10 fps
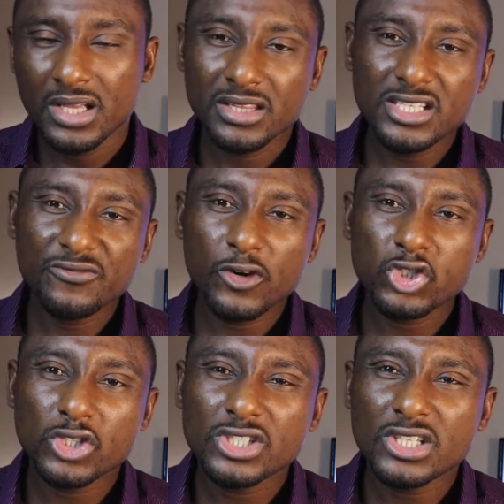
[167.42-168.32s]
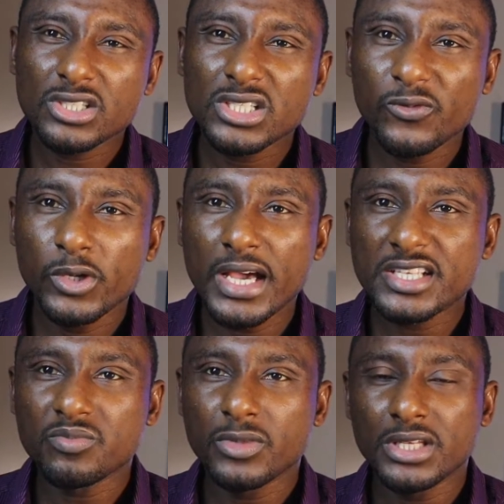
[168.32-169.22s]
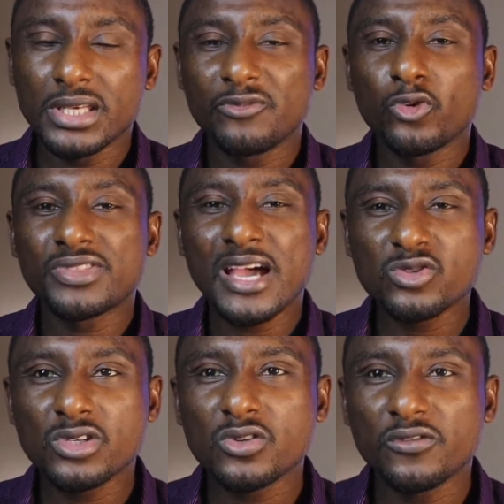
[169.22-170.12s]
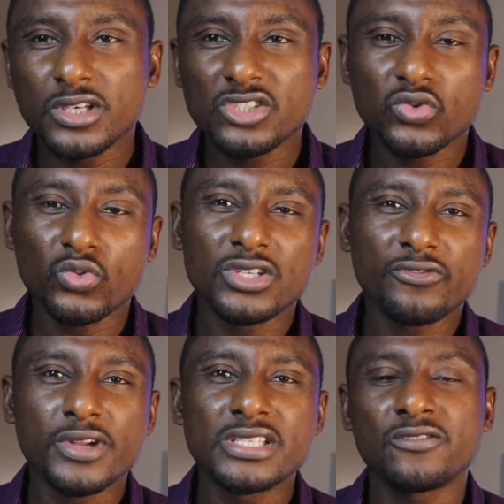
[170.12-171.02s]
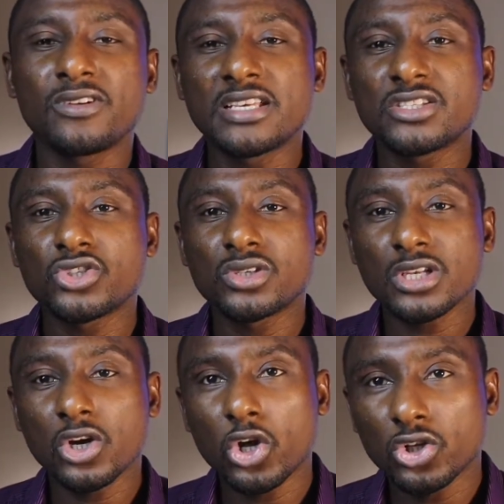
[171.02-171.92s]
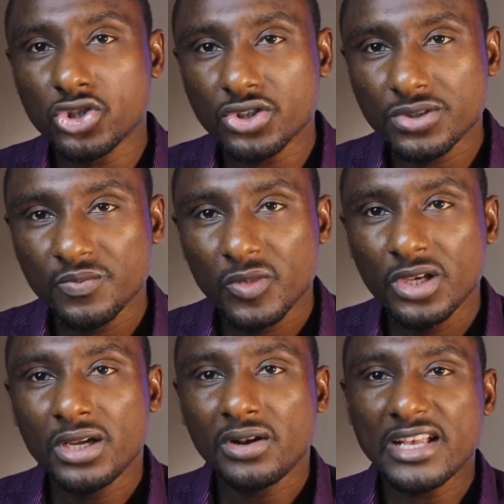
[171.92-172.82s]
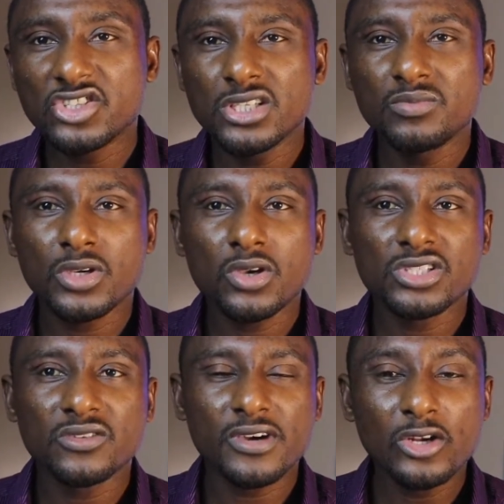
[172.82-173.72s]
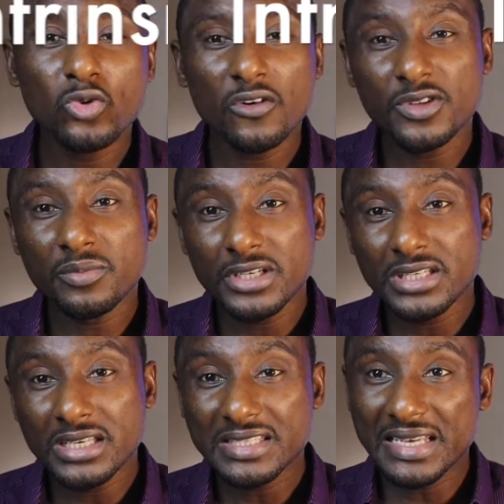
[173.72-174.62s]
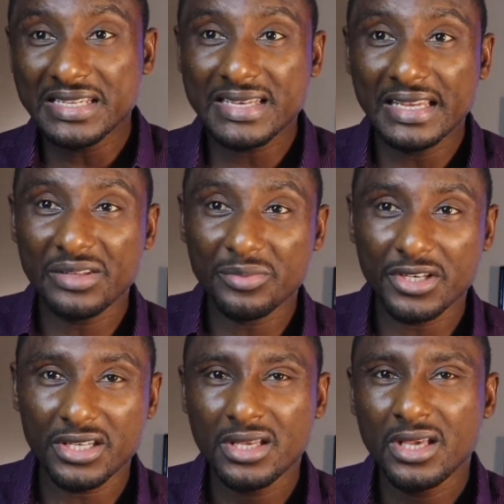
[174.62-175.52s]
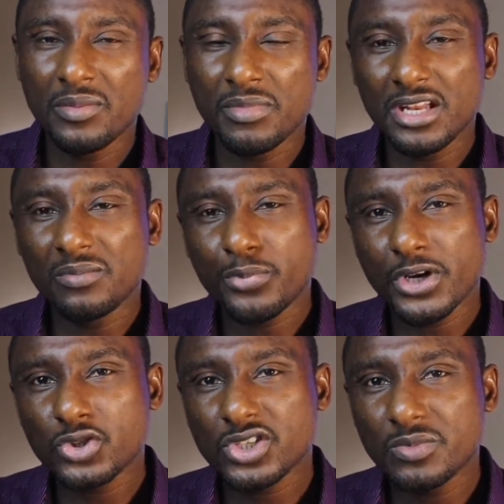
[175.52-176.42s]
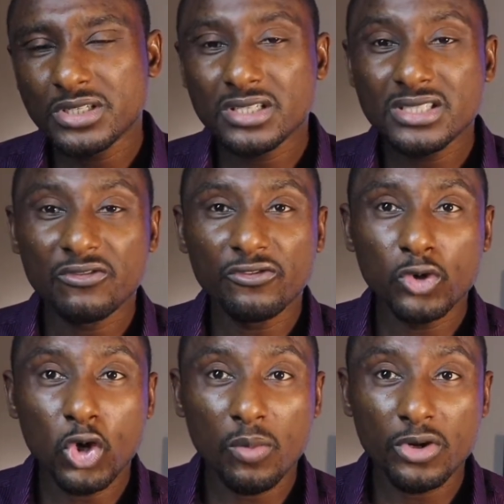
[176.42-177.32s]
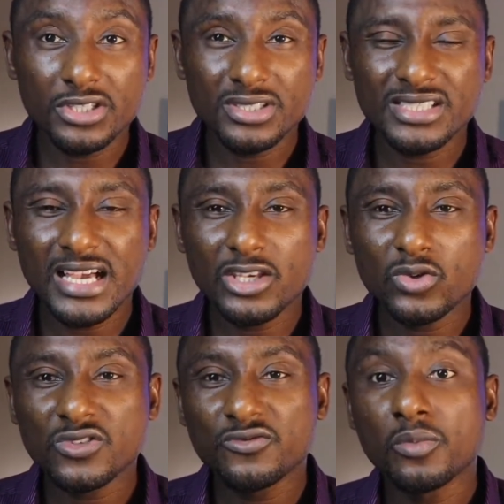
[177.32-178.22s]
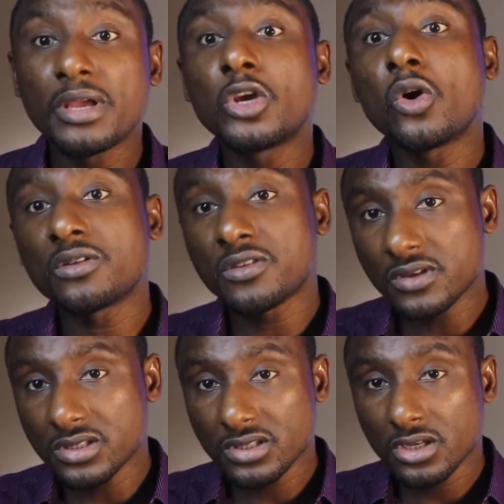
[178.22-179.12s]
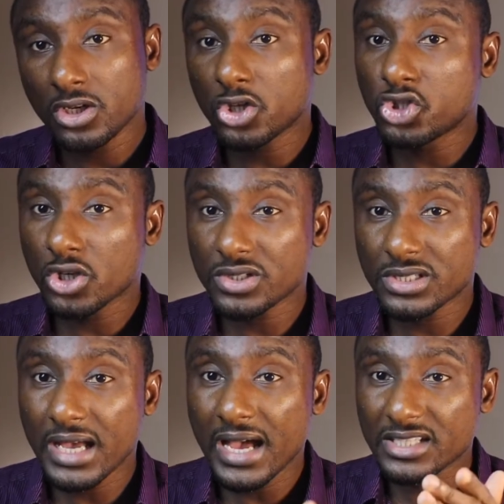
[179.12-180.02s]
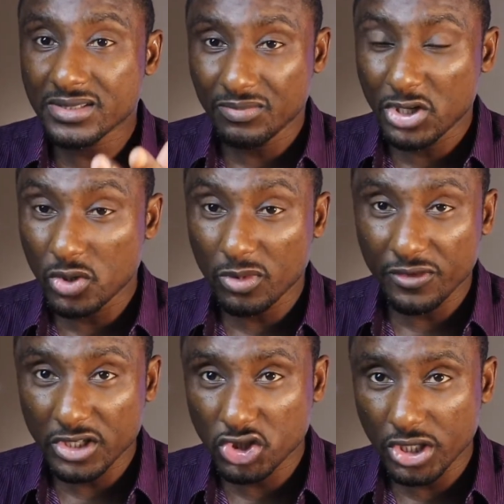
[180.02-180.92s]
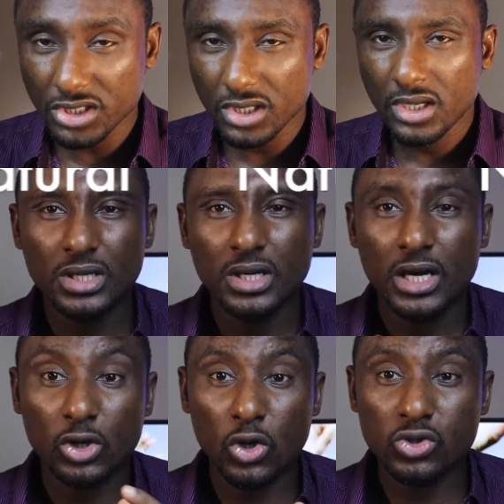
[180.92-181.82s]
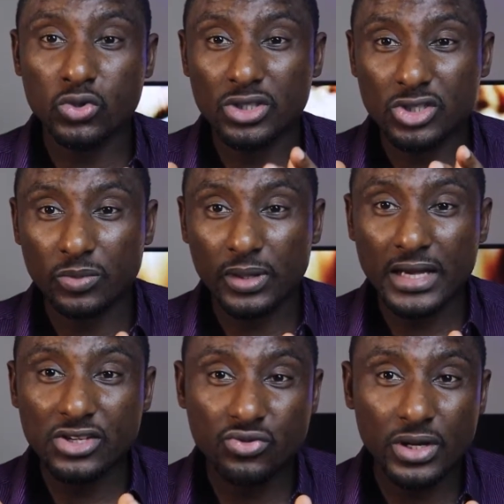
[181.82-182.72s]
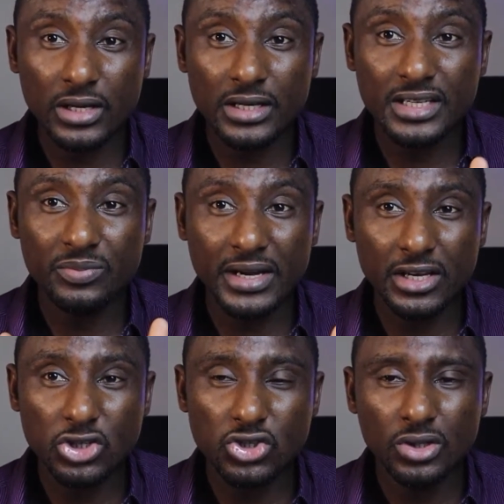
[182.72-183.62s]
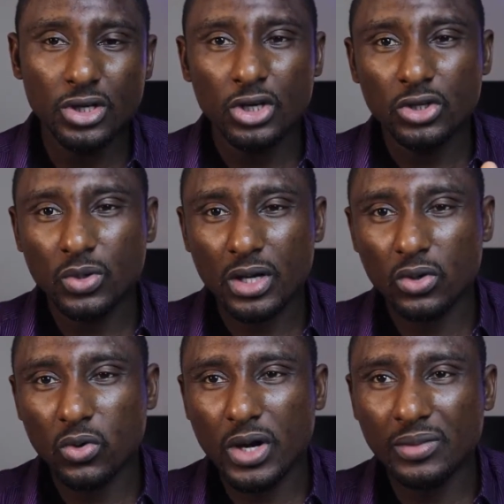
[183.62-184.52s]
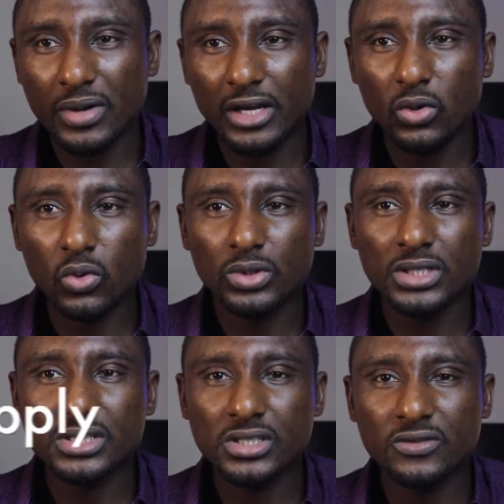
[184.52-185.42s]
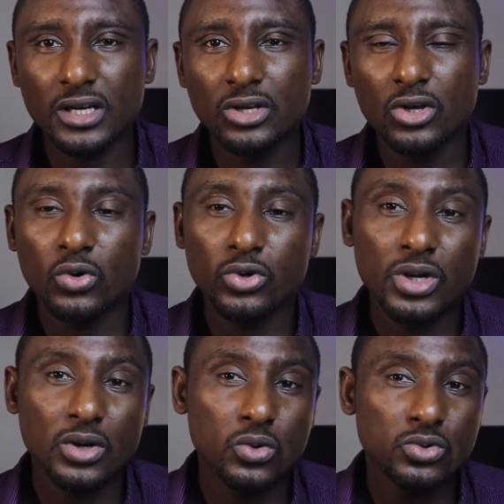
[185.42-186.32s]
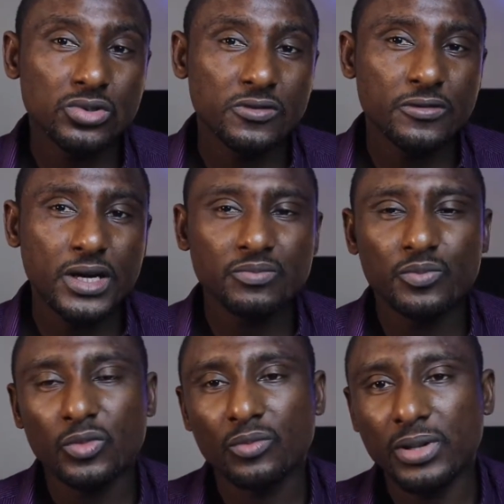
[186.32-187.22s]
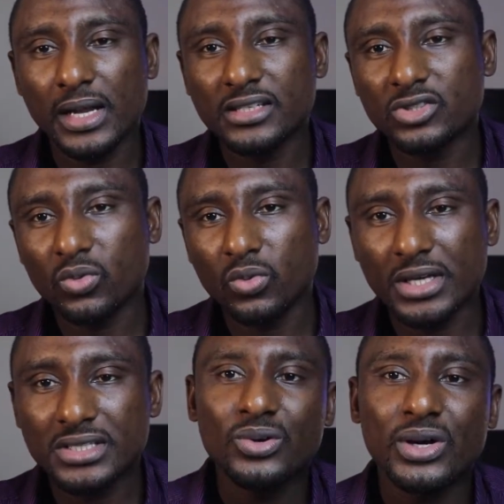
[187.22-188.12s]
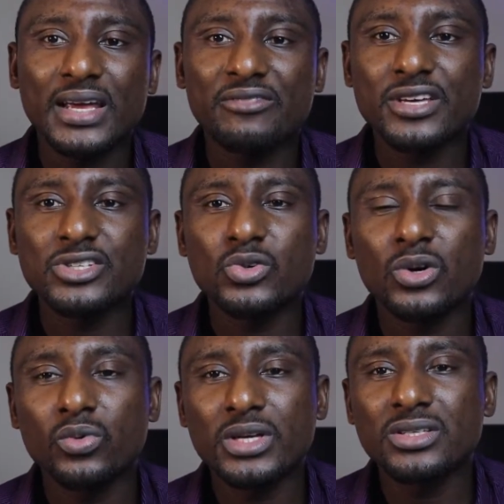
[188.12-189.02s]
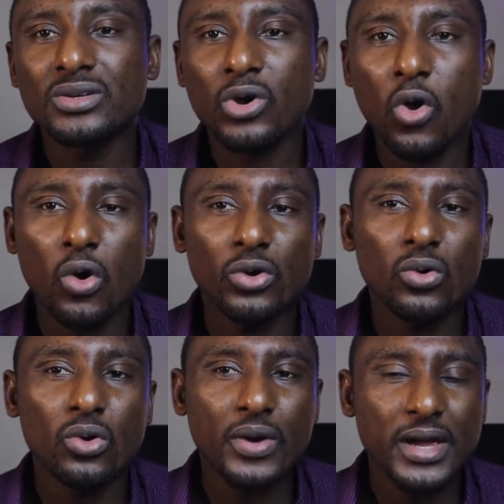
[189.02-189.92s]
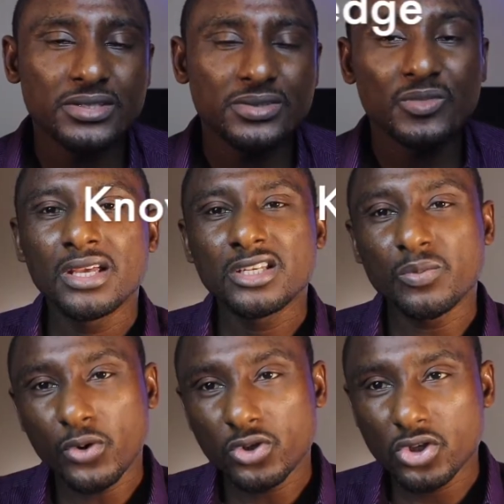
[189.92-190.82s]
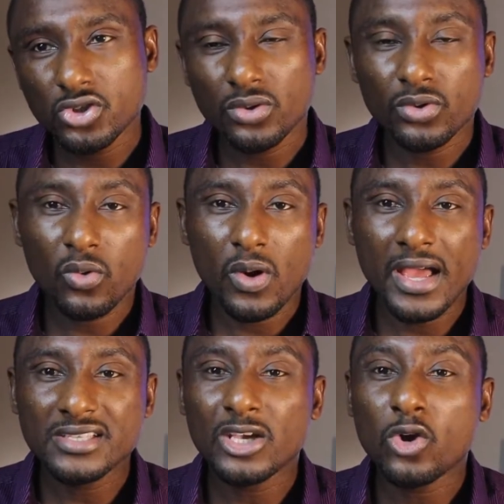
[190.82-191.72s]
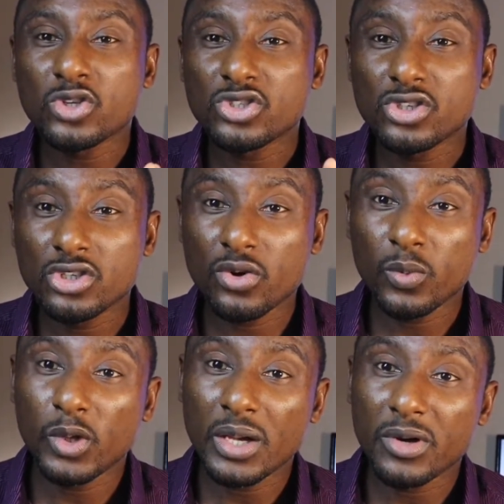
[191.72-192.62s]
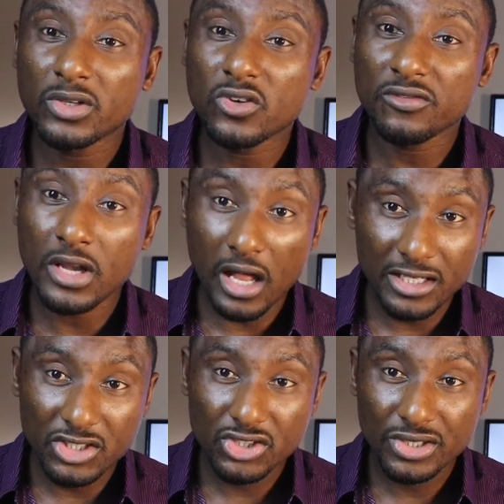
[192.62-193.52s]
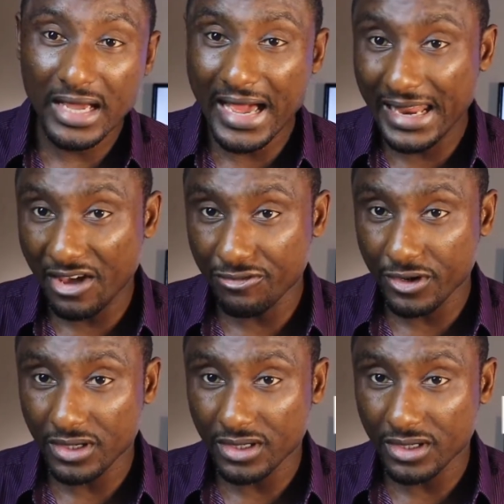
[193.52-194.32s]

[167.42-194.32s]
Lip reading: This functions successfully as money for thousands of years through different civilizations and cultures, largely because the value of the money is inside the money, meaning precious metals and food commodities are used for many other things, not just as medium of exchange. And also the supply is regulated by nature. You can go and mine gold and silver, or you can go to the farm, plant, wait, and harvest your wheat, corn, or rice. The production requires a considerable amount of knowledge and effort.